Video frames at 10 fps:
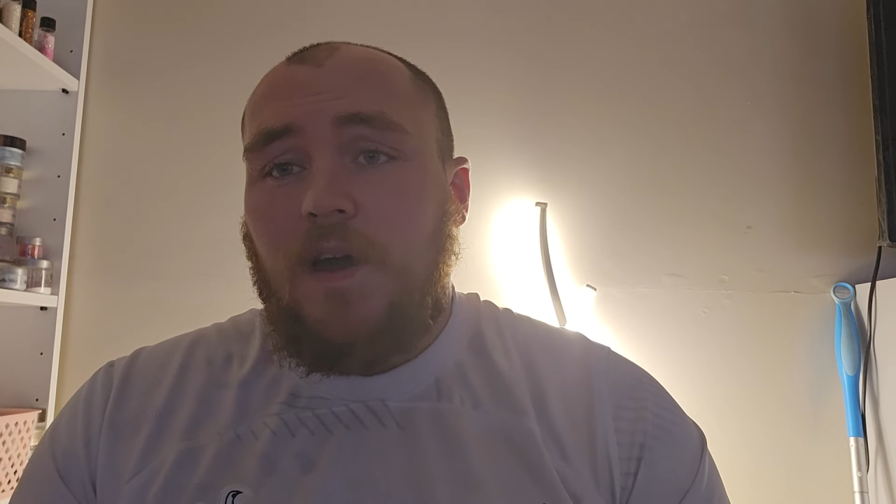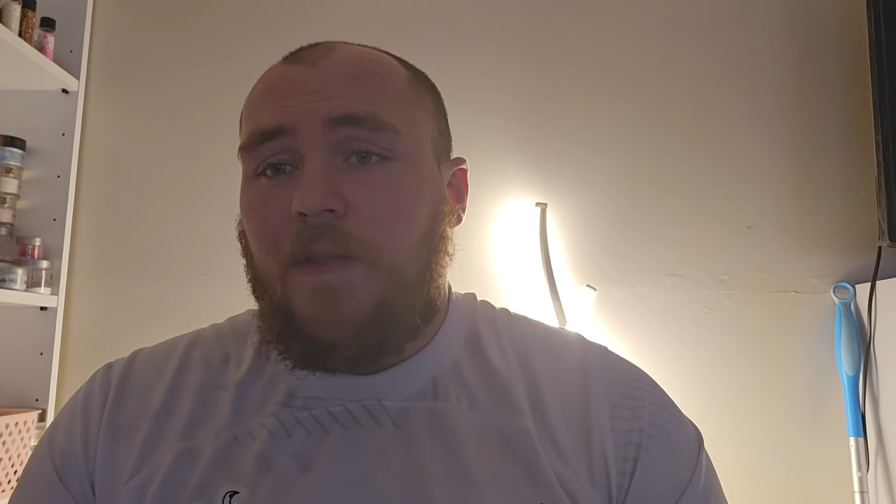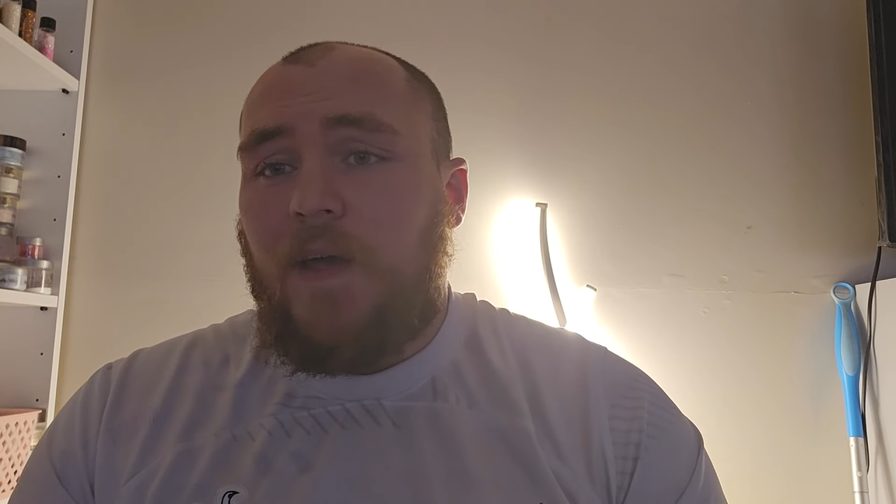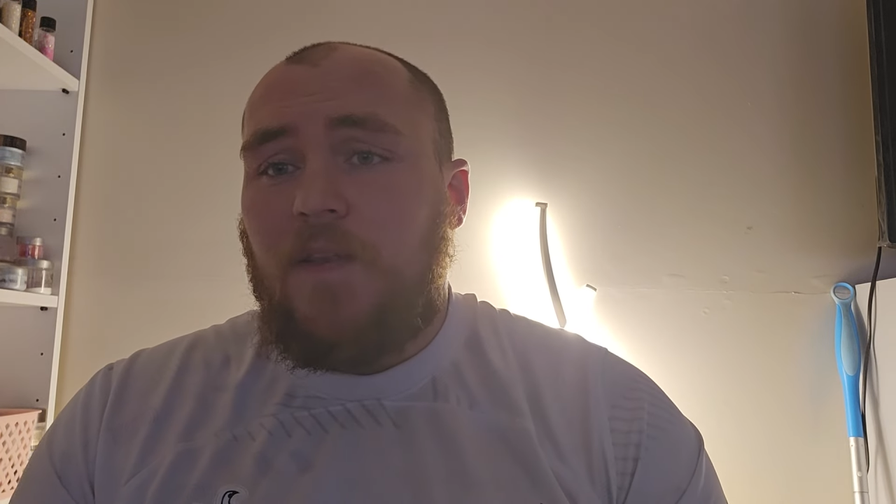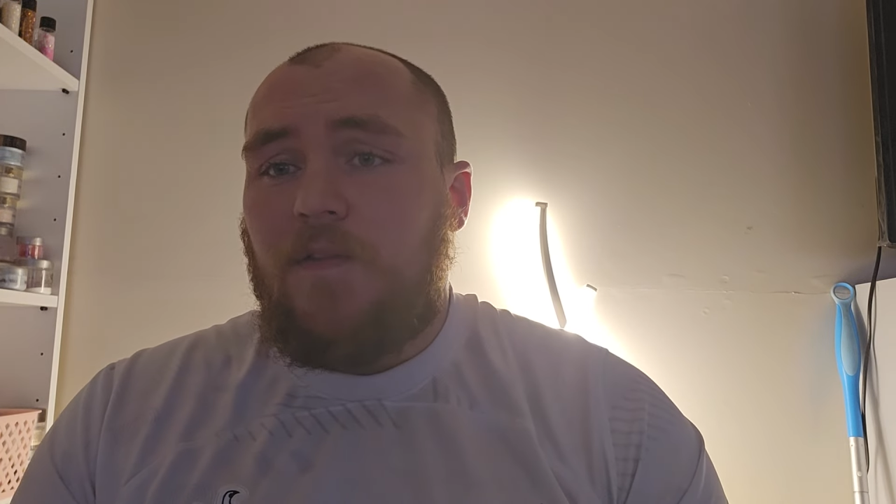
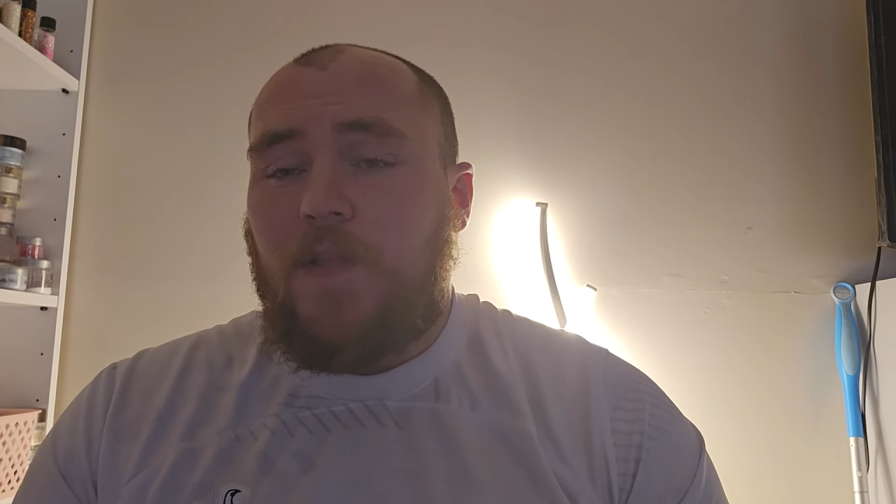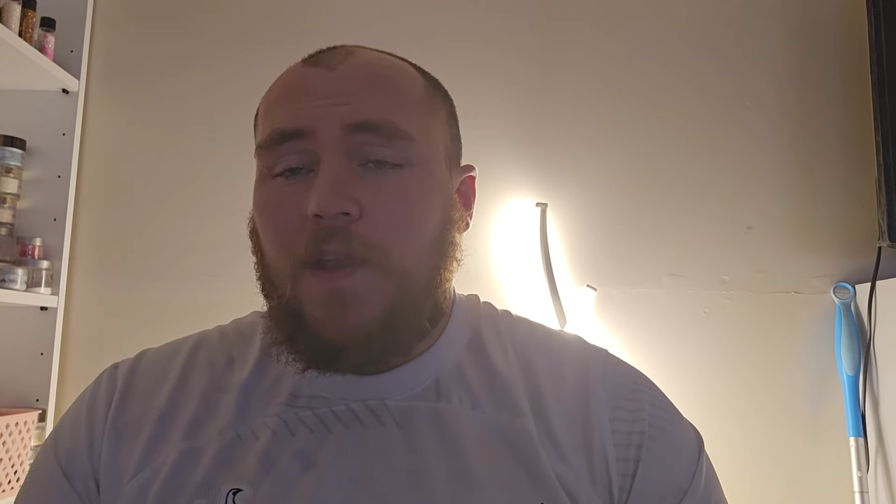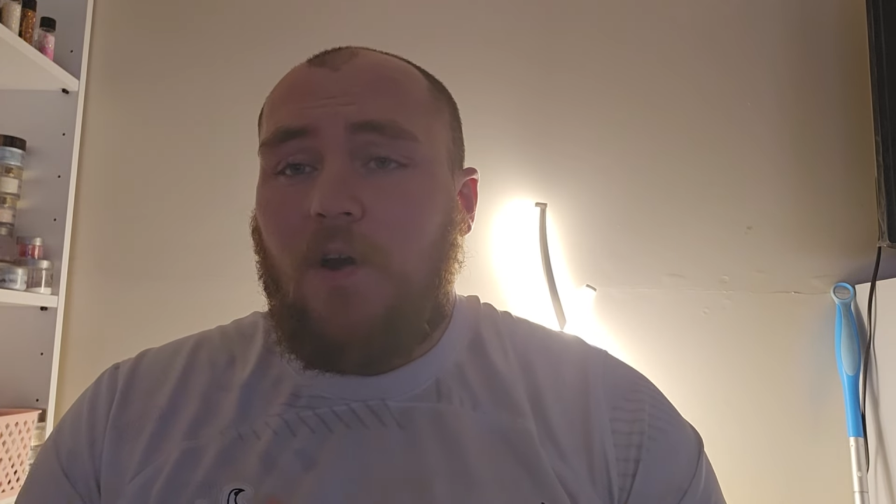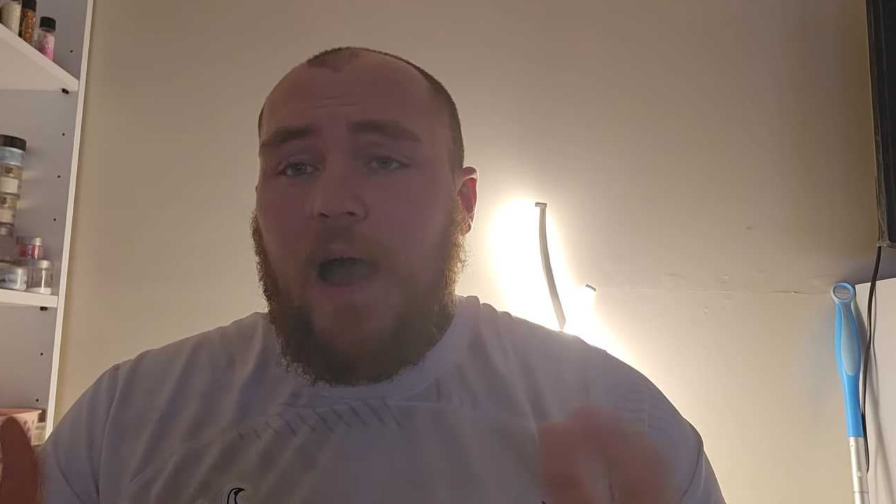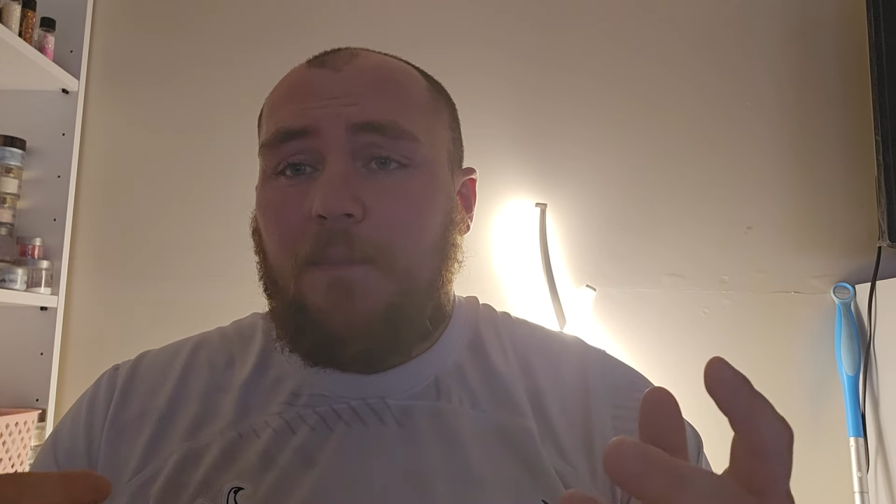and then they're
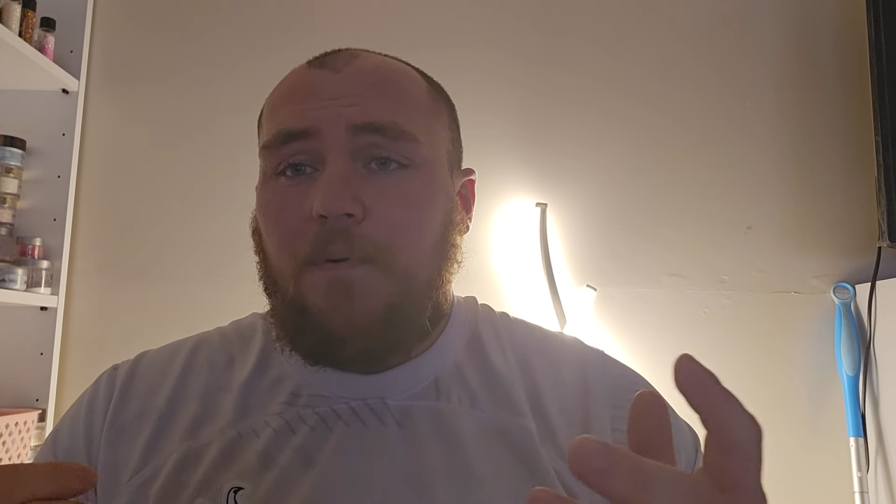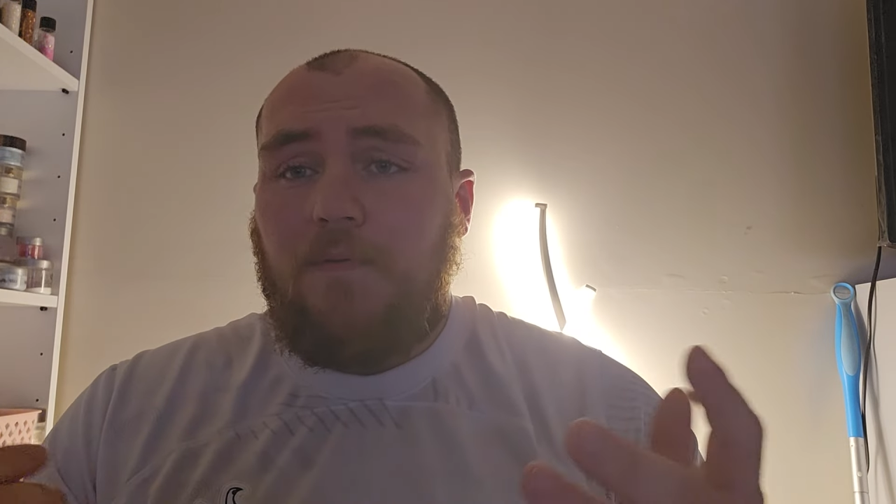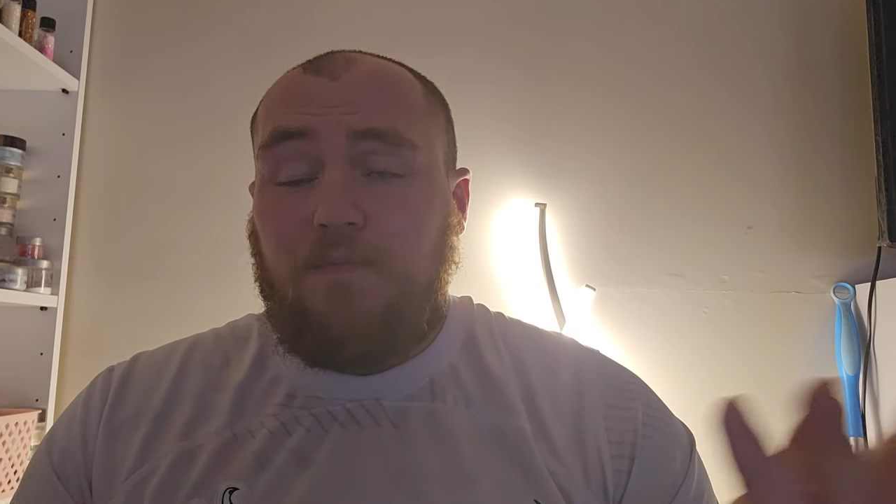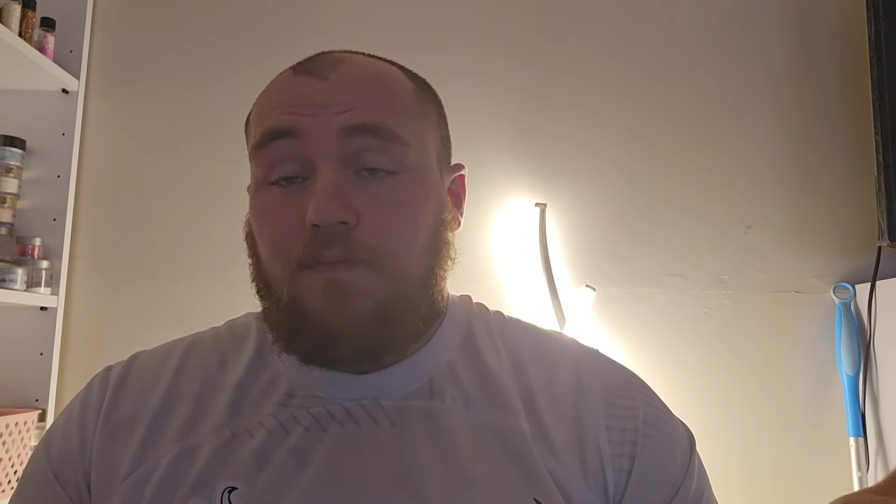not happen